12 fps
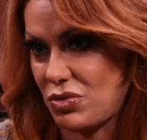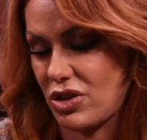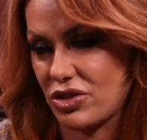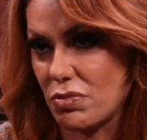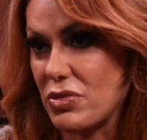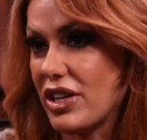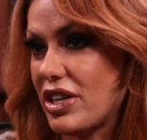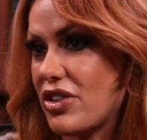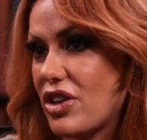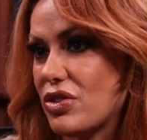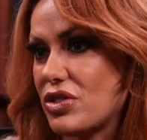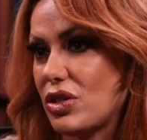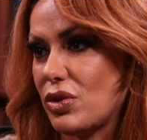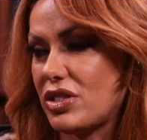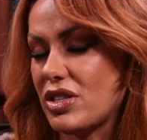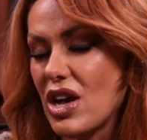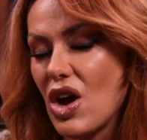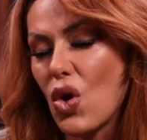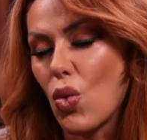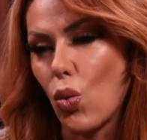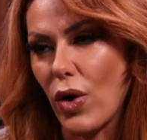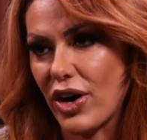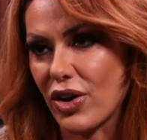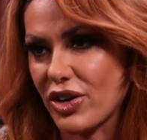There's a million of those. So it's
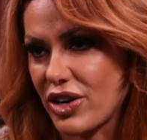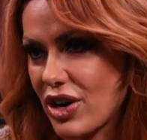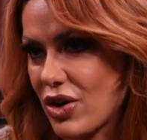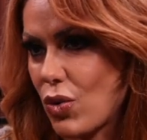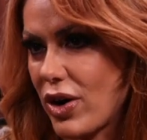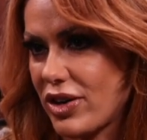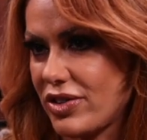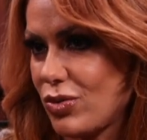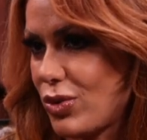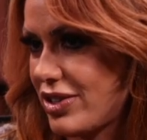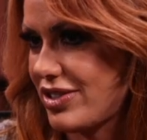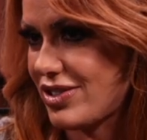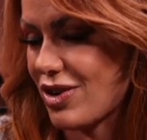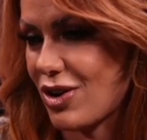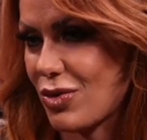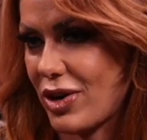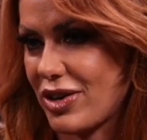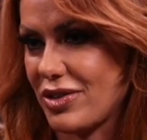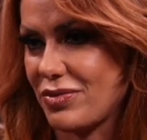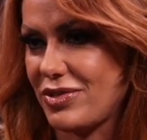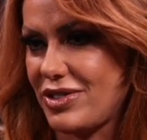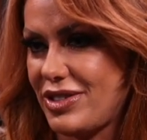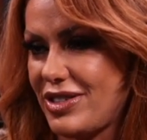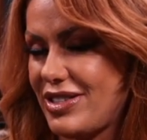where to go, where to start, where to
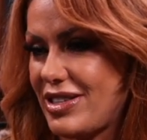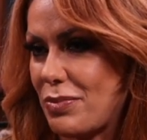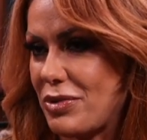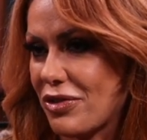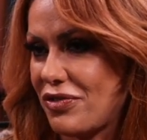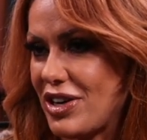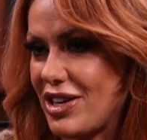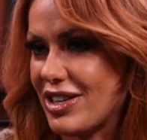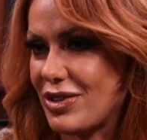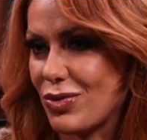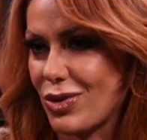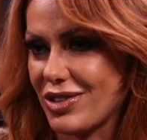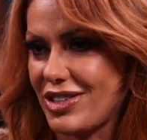dip your feet in.